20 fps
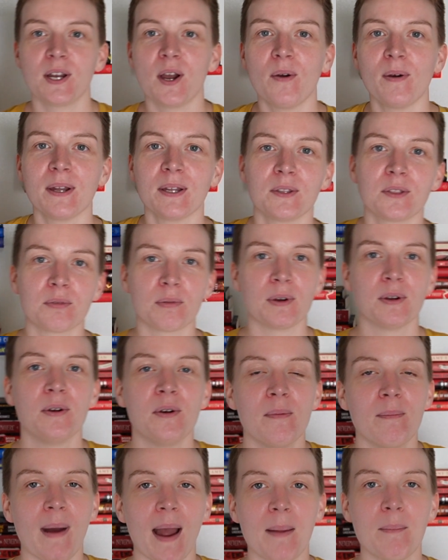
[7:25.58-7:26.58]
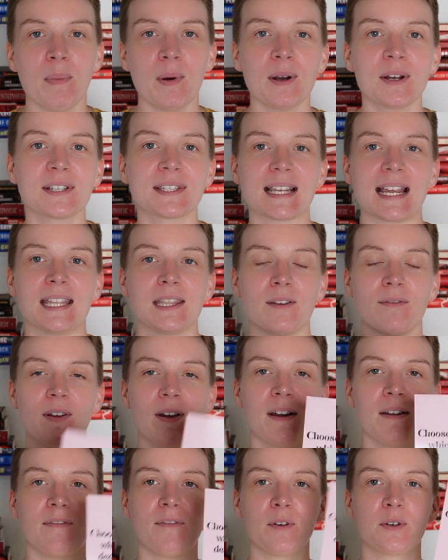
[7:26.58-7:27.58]
going through my books, and the
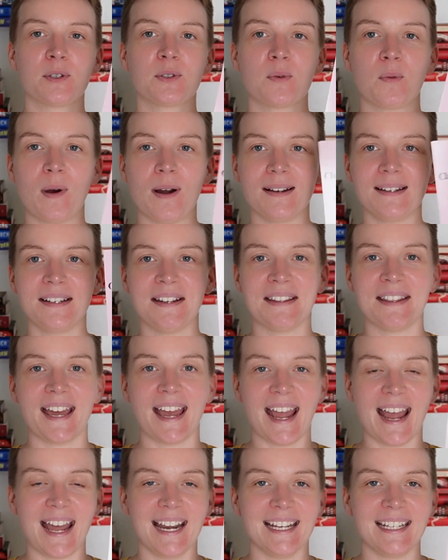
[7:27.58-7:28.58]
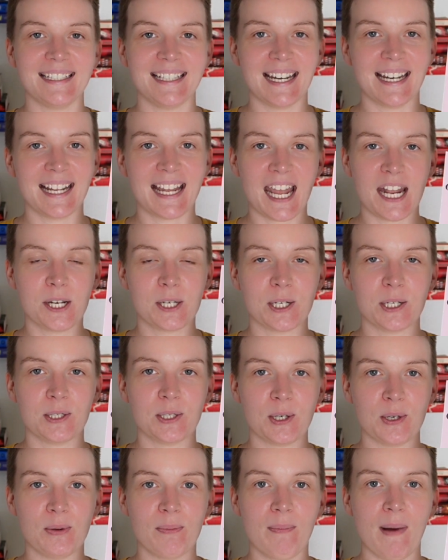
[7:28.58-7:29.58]
very first one that had a dedication
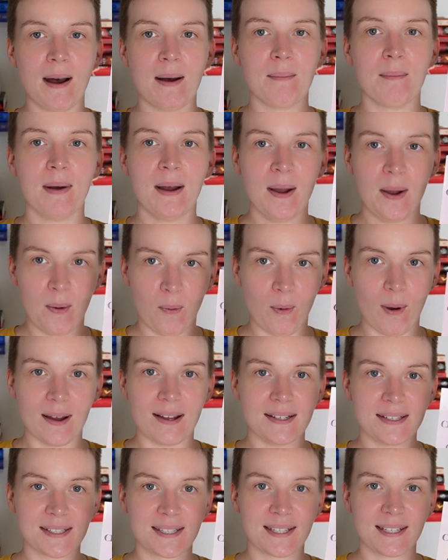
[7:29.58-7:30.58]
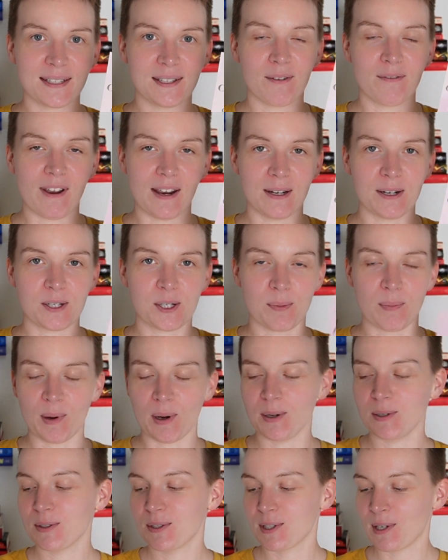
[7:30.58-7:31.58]
to Mum was The Vanished
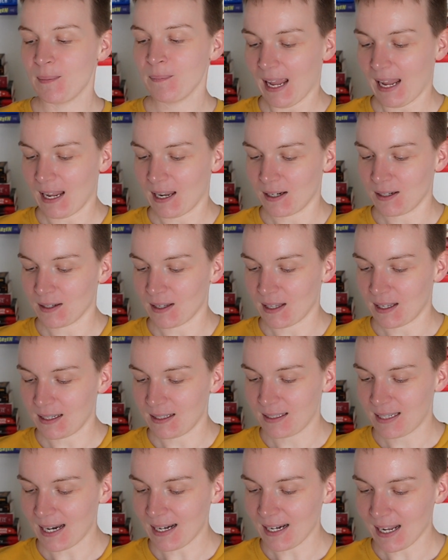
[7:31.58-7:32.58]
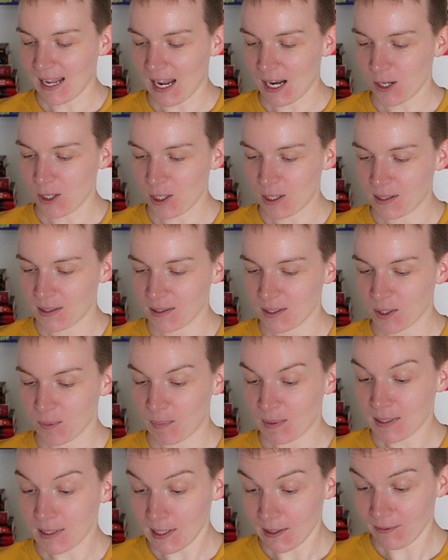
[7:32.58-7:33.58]
Birds. And the dedication
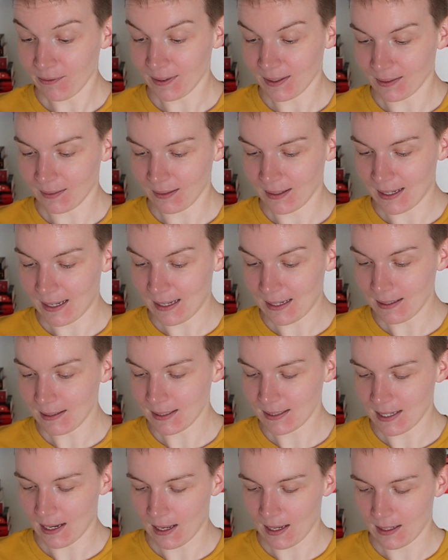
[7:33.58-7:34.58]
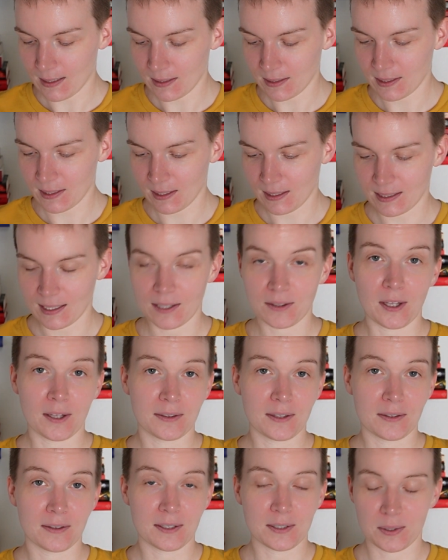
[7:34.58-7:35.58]
specifically says, because I thought
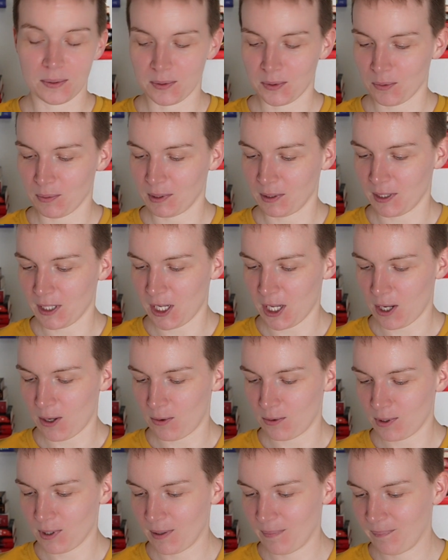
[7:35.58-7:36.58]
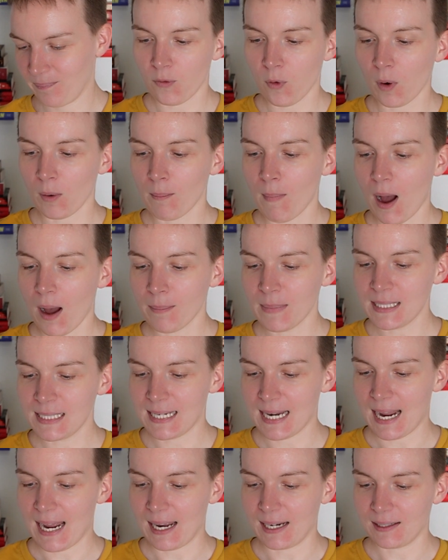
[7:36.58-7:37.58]
that this was really cute, "For Mom and
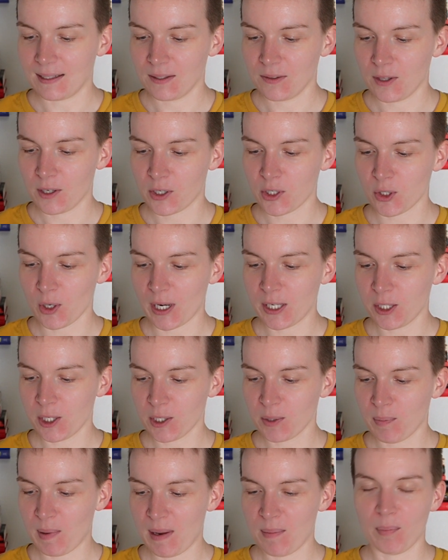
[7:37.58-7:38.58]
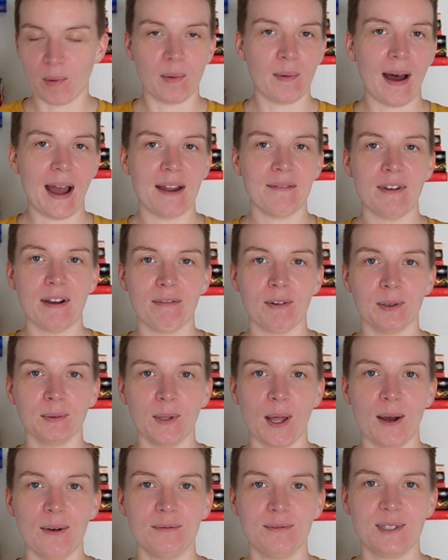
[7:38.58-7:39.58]
Dad, the strangest people I've ever
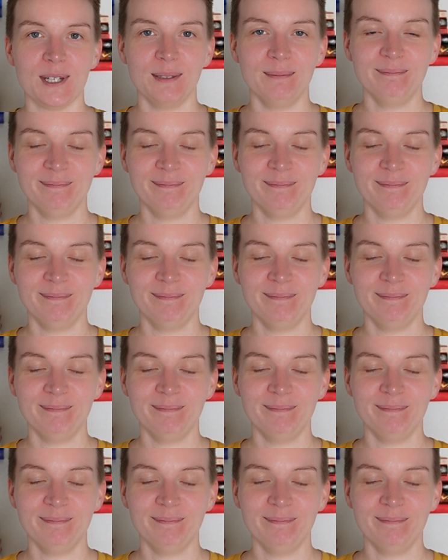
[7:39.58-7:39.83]
loved."